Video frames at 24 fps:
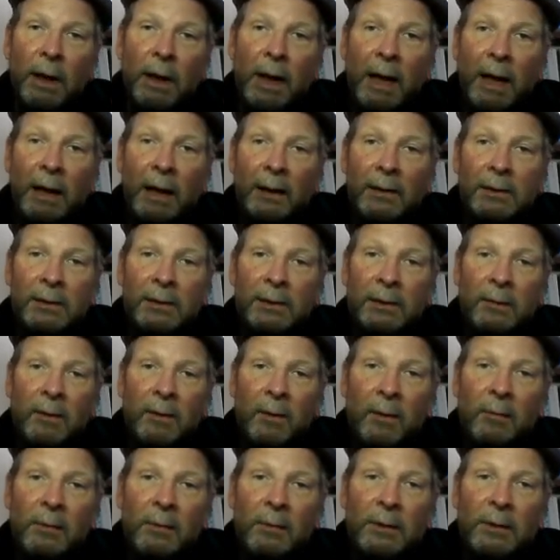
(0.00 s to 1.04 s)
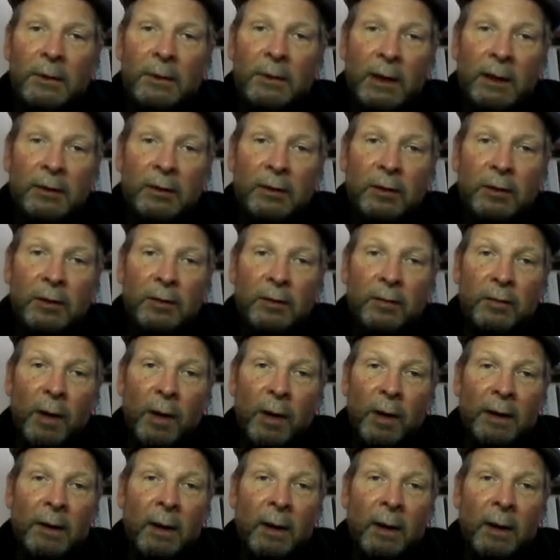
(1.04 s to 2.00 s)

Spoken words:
X. No, it's just right.